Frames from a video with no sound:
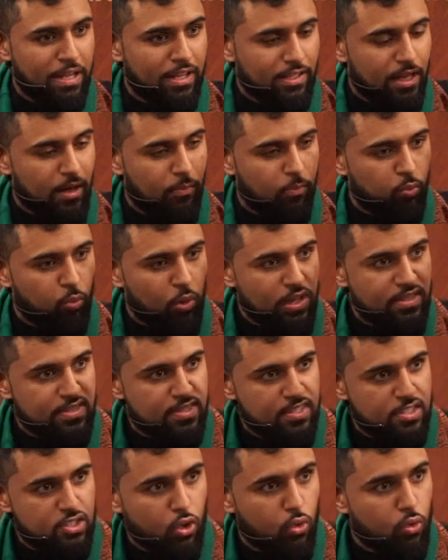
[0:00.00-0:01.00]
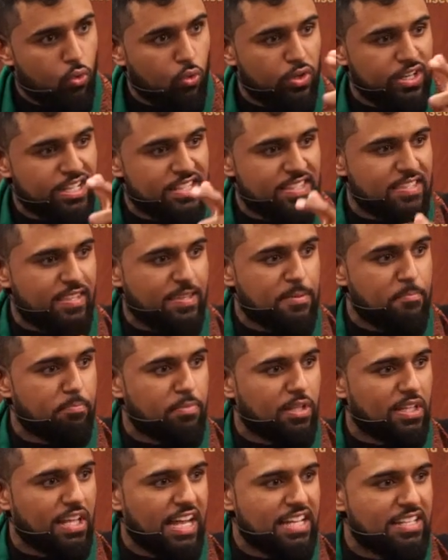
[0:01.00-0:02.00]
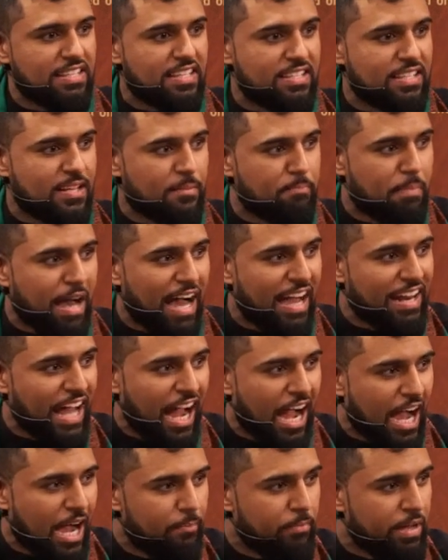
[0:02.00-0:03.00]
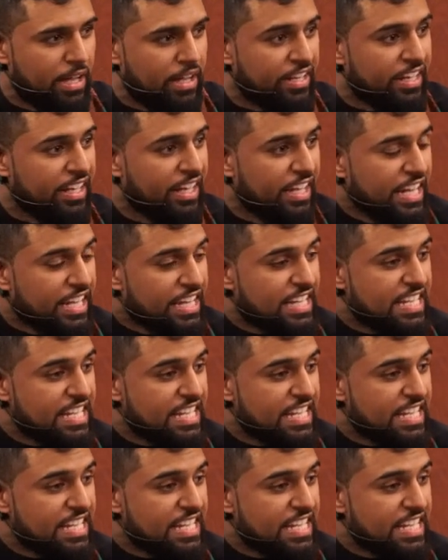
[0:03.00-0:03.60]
pick up one stone, it symbolizes a bad habit.